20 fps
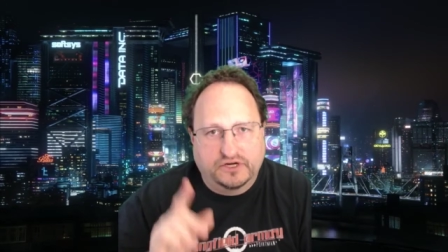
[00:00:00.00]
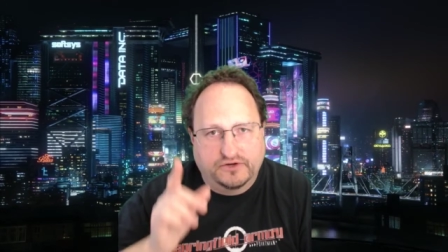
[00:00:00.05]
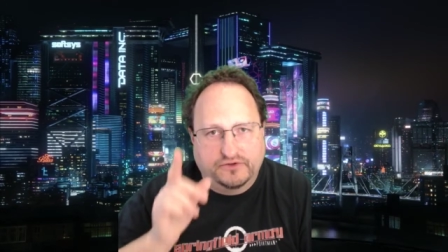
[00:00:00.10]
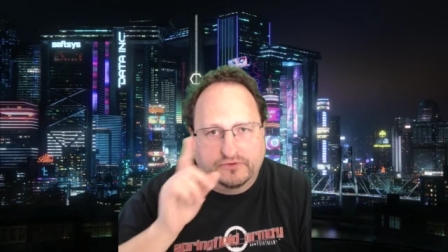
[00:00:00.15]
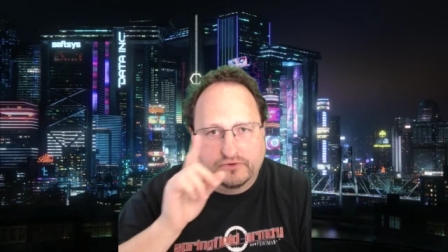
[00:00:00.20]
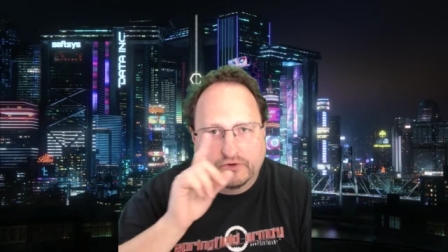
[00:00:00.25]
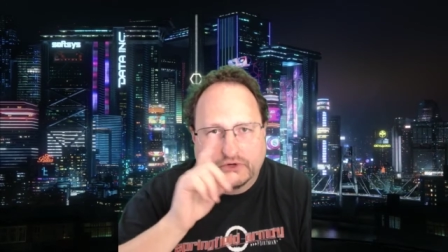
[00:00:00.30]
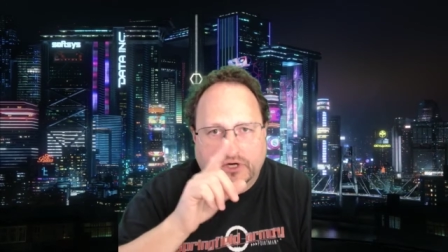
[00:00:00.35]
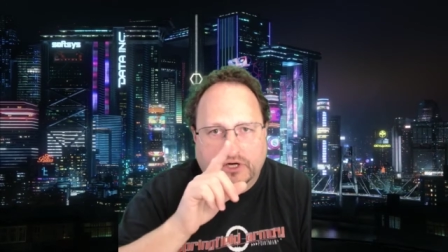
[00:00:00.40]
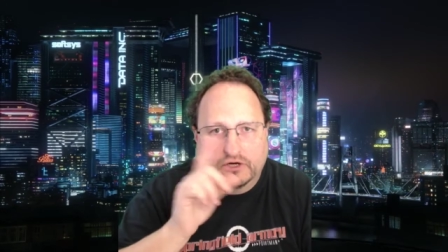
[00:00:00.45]
I'll
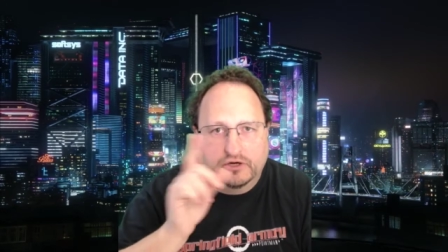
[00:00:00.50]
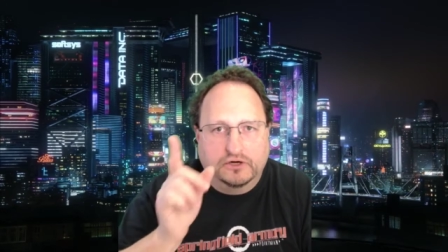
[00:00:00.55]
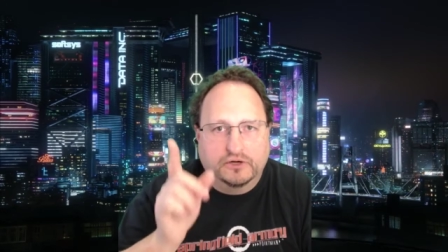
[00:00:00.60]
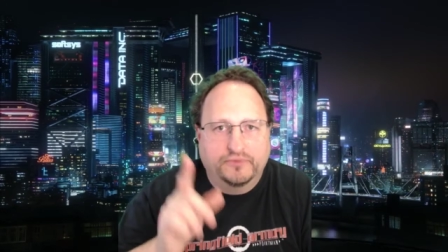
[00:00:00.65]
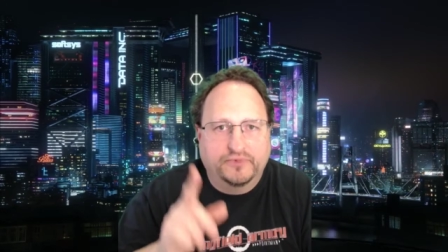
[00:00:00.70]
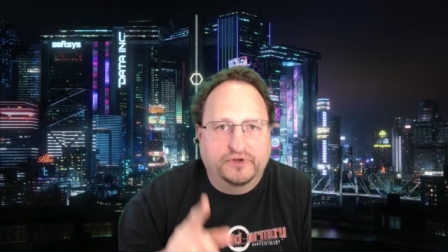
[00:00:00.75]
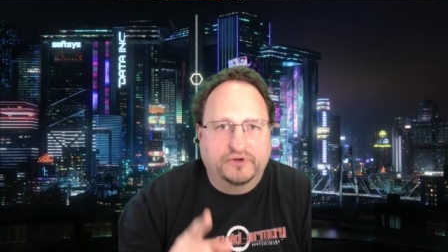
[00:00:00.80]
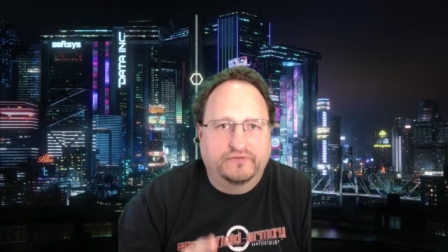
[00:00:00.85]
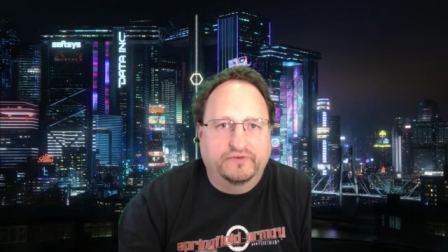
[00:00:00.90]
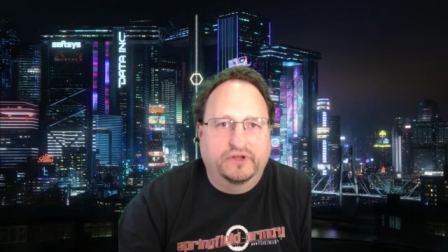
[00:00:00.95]
try to throw a
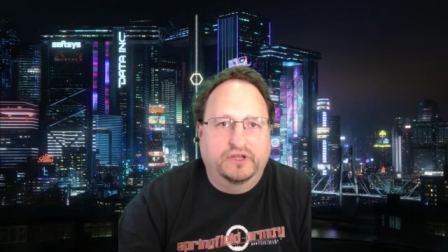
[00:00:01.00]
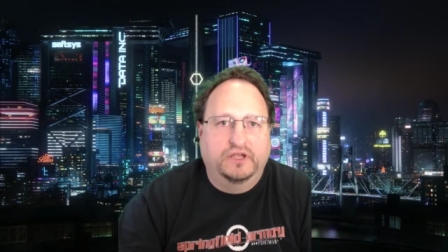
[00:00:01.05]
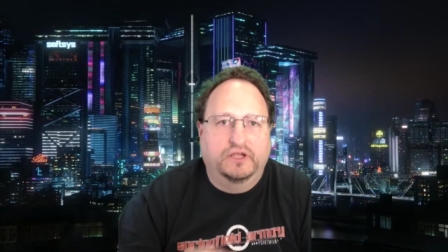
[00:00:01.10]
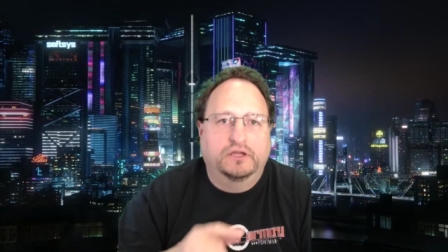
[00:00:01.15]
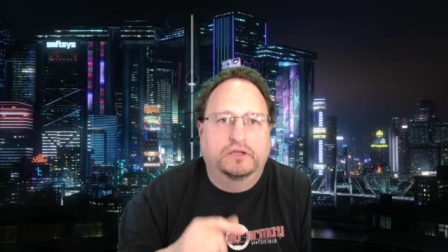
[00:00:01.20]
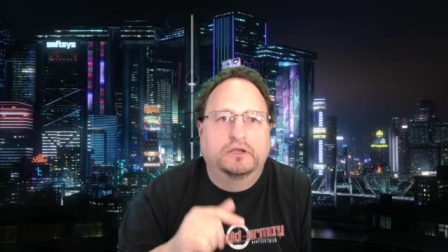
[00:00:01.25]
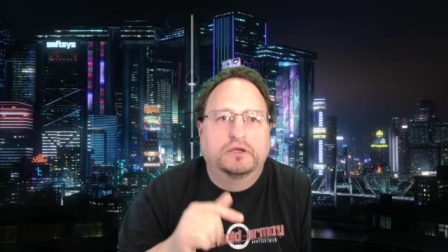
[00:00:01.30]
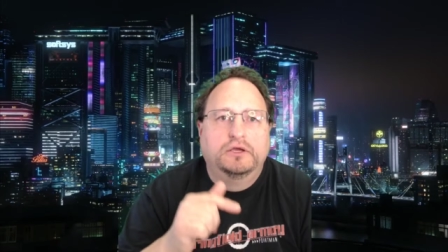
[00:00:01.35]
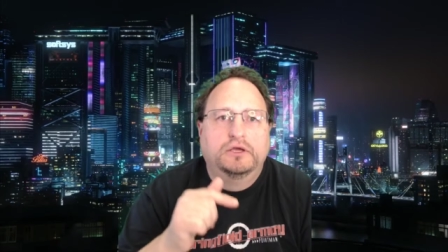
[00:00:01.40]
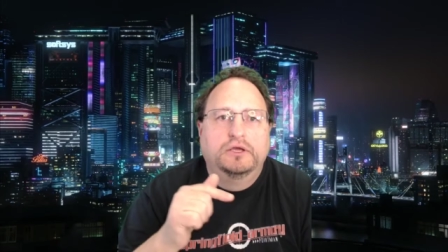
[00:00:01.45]
card up there if I
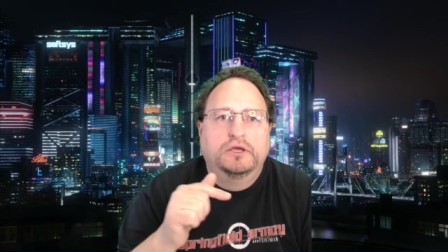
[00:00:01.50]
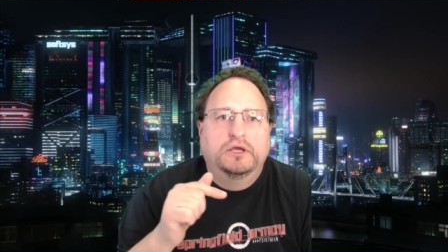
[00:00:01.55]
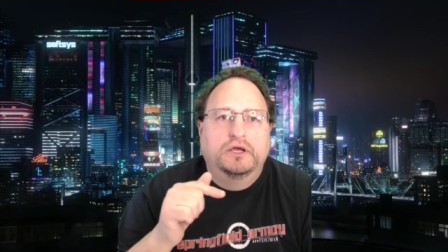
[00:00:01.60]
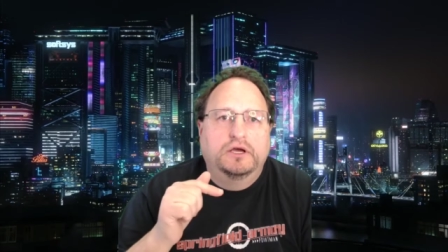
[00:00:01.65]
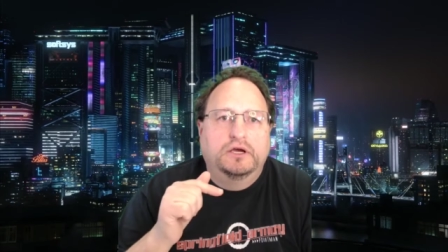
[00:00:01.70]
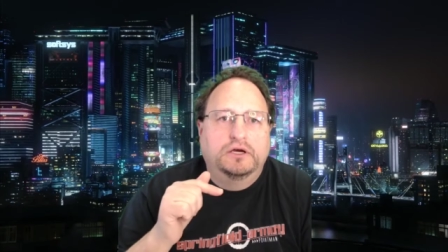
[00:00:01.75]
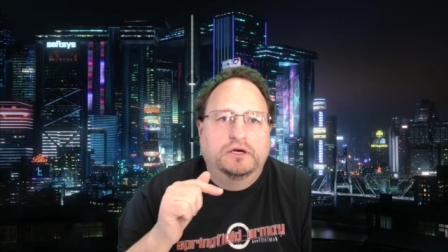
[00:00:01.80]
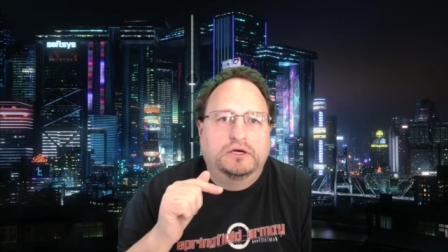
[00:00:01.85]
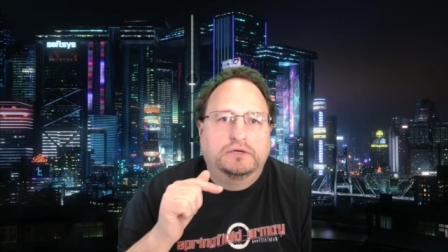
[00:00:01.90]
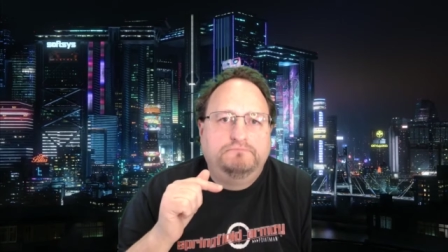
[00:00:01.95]
can.
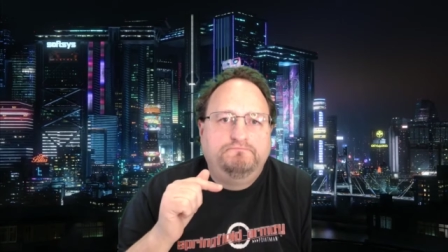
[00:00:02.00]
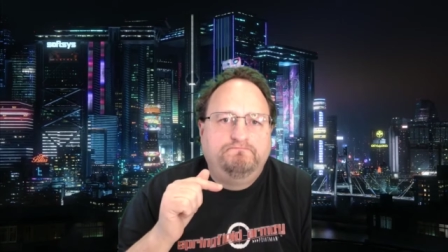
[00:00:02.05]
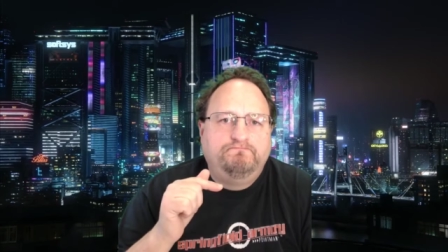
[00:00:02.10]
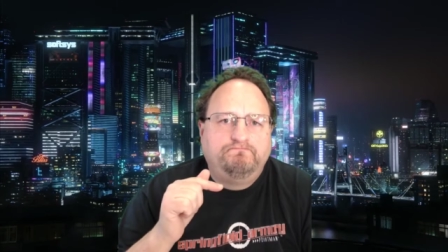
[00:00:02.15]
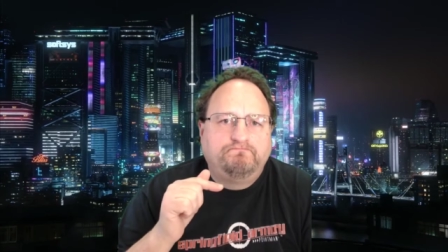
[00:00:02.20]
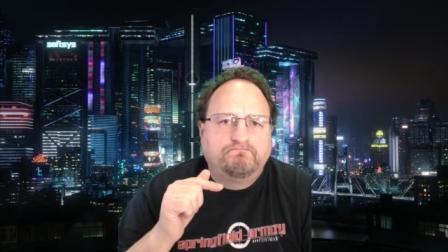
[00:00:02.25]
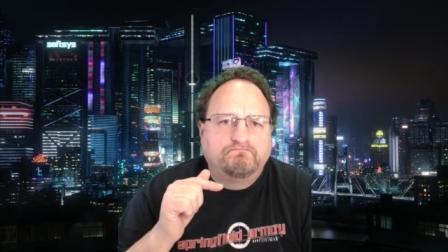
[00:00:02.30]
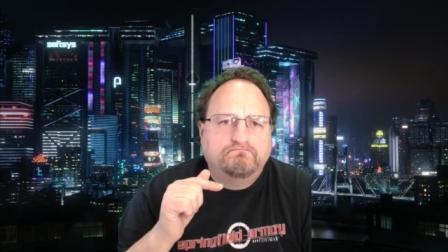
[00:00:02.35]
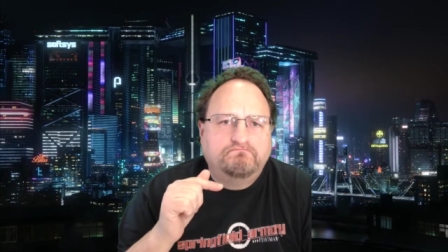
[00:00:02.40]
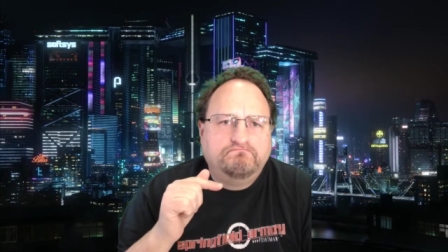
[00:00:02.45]

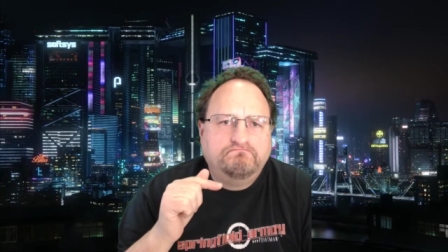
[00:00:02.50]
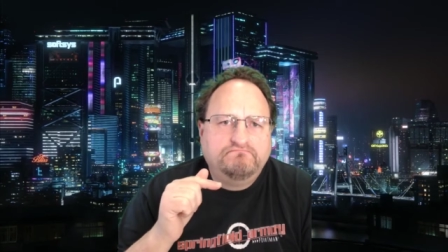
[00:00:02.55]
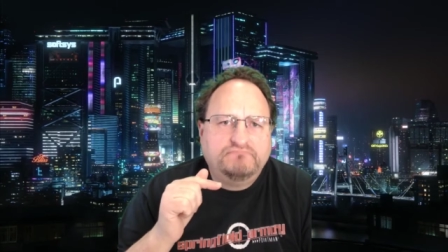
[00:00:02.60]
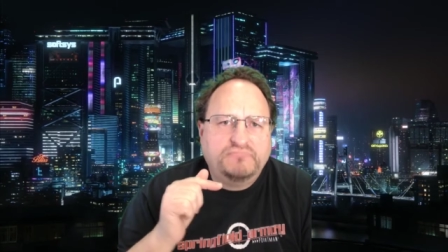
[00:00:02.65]
Um,